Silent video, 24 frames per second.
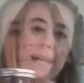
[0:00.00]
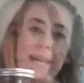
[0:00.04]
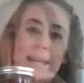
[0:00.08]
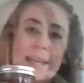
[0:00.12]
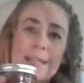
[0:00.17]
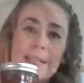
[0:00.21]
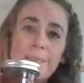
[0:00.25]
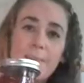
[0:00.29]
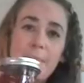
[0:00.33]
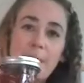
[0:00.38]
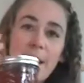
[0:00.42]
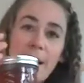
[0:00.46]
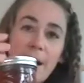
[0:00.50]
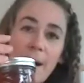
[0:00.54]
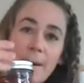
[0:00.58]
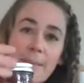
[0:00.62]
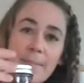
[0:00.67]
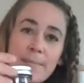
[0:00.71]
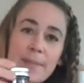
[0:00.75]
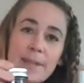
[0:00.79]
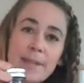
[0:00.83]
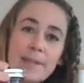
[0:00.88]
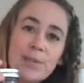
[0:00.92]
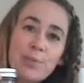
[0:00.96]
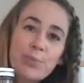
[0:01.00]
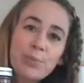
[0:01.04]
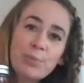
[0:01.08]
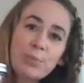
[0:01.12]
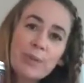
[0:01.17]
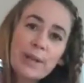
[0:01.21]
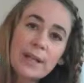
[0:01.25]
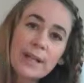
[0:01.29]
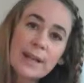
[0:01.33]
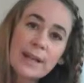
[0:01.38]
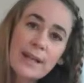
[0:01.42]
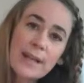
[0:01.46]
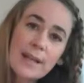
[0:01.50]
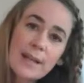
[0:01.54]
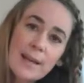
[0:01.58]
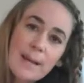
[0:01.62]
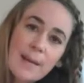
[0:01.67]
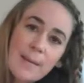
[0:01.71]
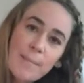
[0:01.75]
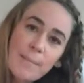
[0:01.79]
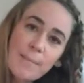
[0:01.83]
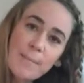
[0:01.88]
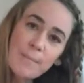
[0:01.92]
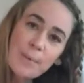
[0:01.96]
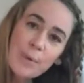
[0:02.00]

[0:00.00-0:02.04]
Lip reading: It's become this really